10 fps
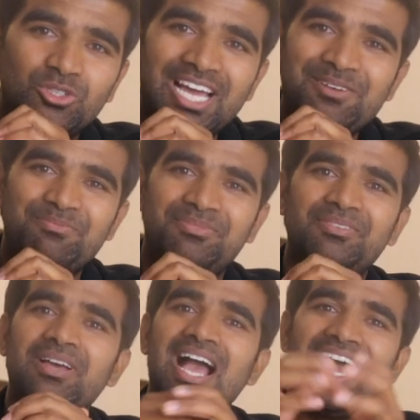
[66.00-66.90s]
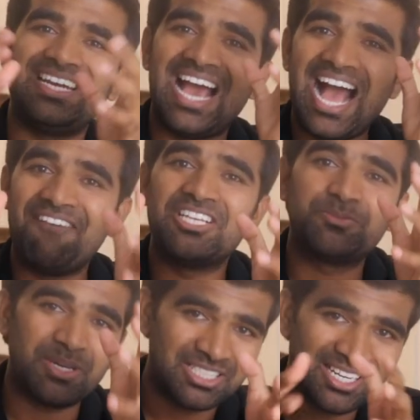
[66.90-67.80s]
do that, and I have a
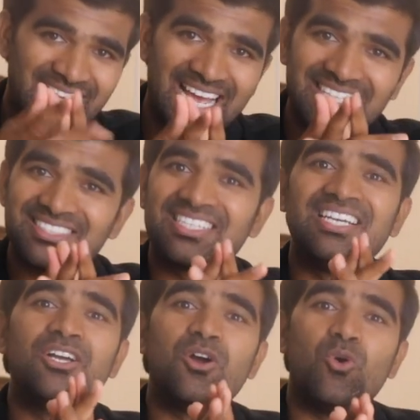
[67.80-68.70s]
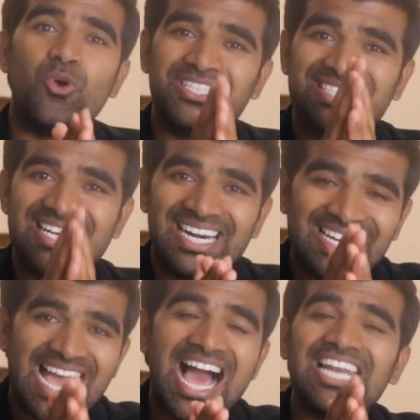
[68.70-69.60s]
special guest who is
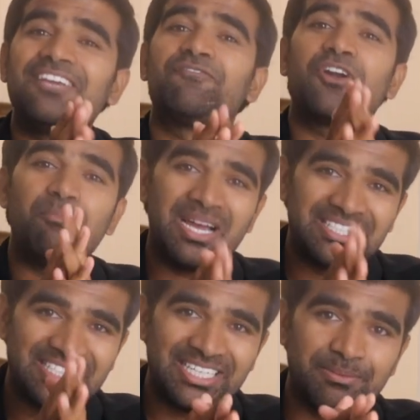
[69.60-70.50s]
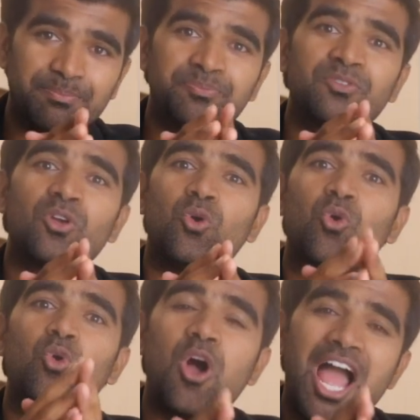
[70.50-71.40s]
Clark Galley from my team,
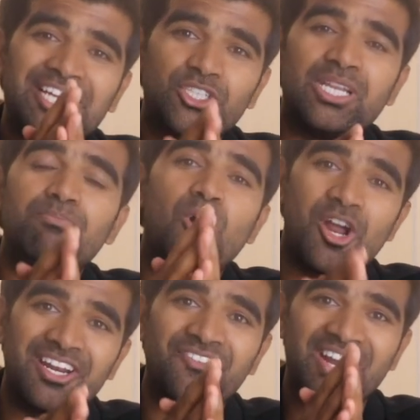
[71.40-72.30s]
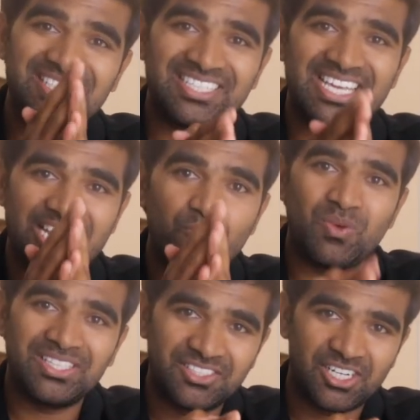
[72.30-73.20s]
who actually born and raised in
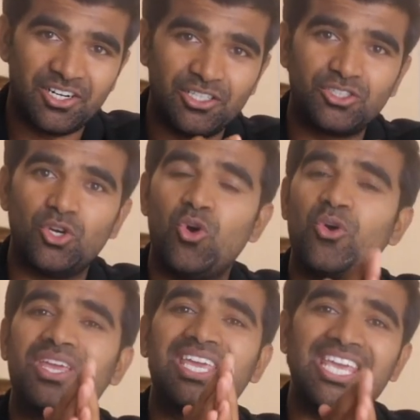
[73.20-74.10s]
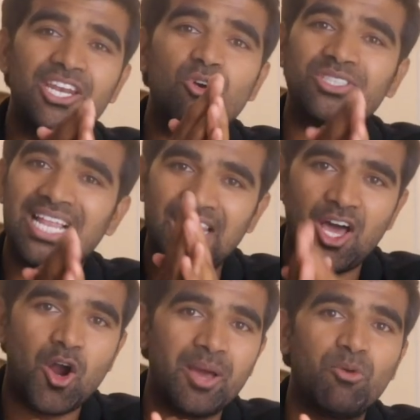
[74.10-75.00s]
Windsor, so he knows a
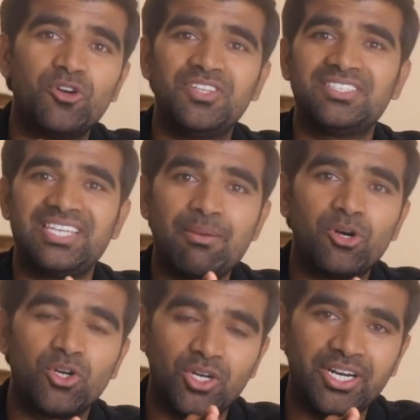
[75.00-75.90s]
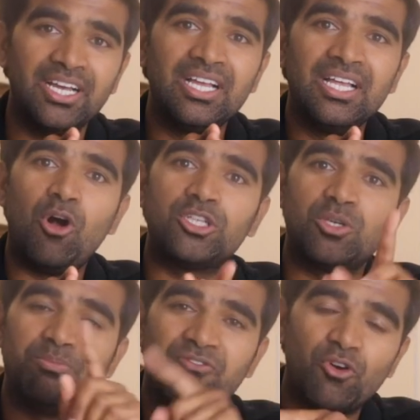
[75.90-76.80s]
lot about this neighborhood.
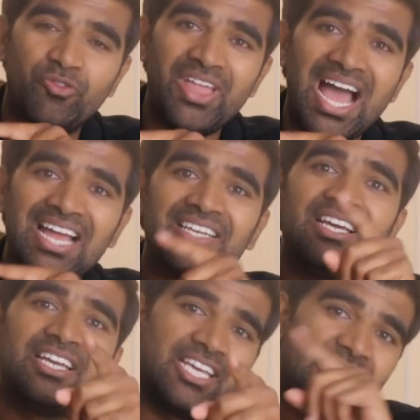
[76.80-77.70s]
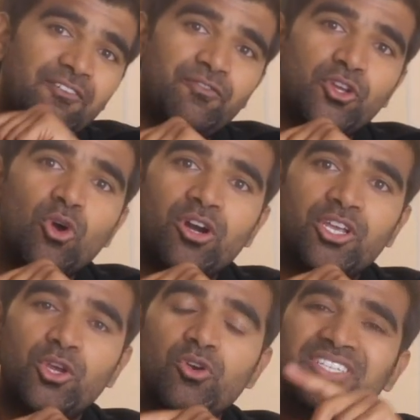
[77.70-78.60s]
Also, before that, if you are
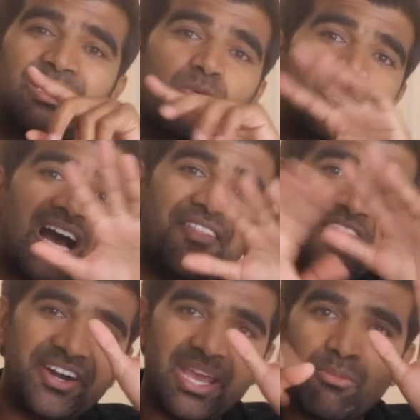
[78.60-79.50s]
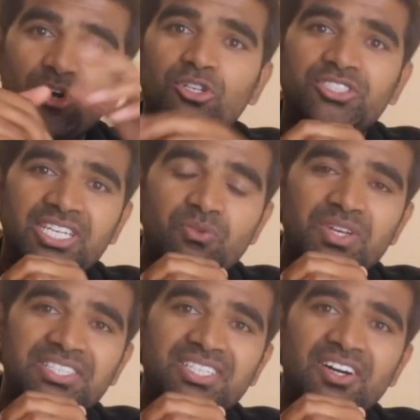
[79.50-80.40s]
curious about other neighborhoods in
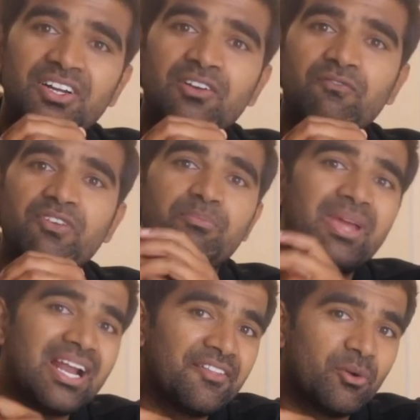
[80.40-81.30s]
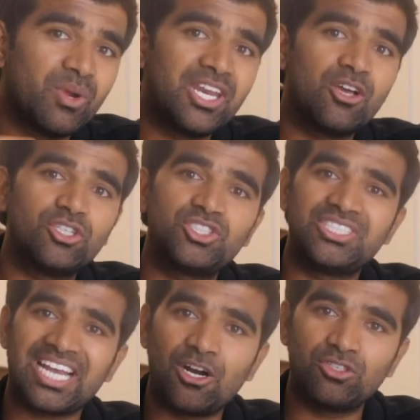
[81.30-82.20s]
Windsor, we made other videos,
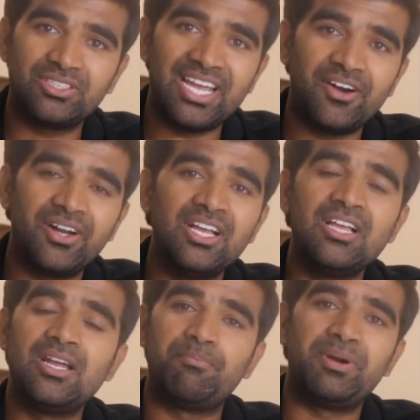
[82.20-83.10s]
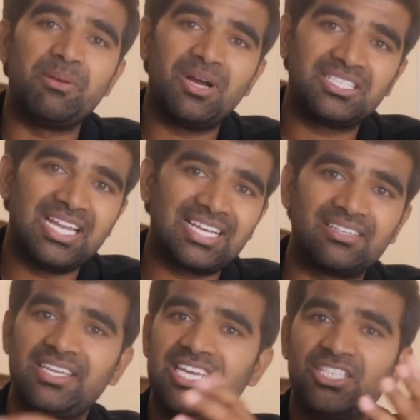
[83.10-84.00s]
check out there, pretty much
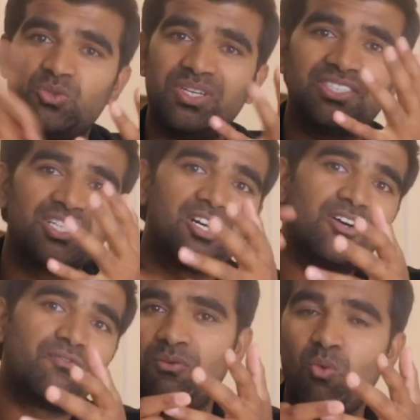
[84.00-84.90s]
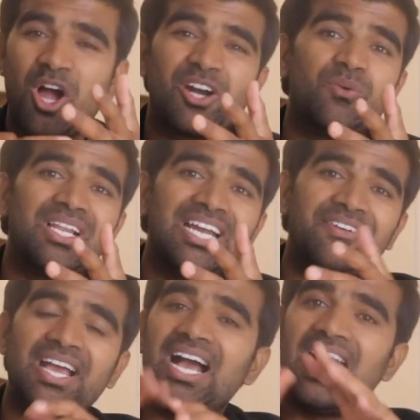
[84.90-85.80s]
like East Windsor, Walkerville
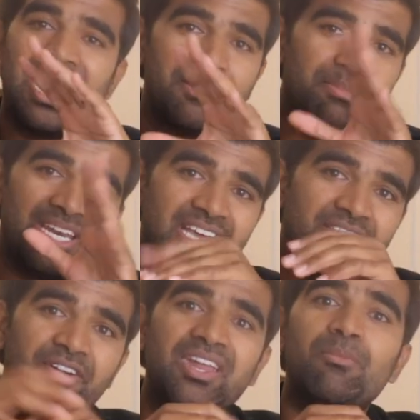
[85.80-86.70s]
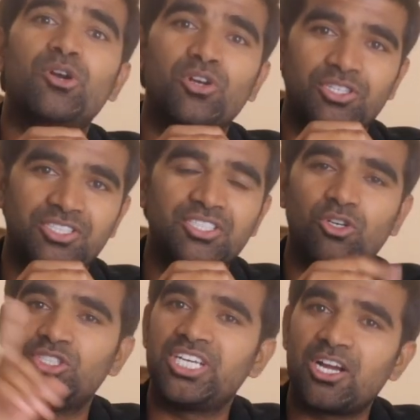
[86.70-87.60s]
area, and many other neighborhoods,
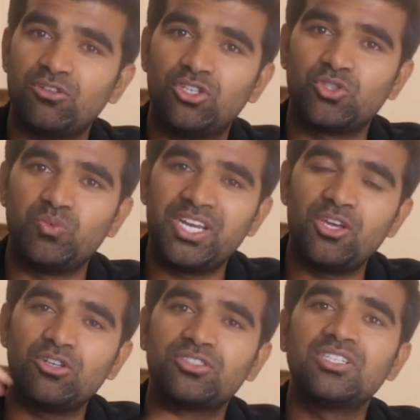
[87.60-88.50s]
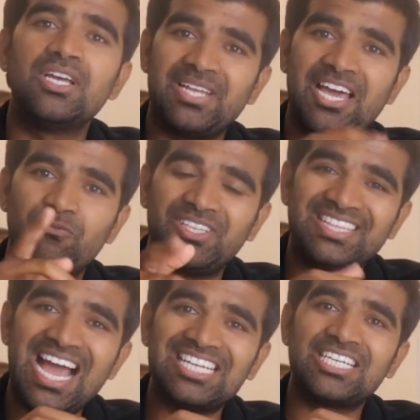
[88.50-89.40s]
so check out those videos. And with
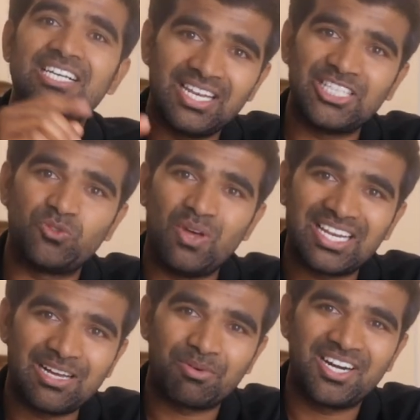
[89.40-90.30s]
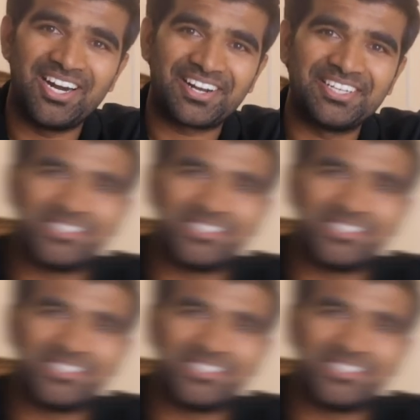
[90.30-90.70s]
that, let's welcome Clark.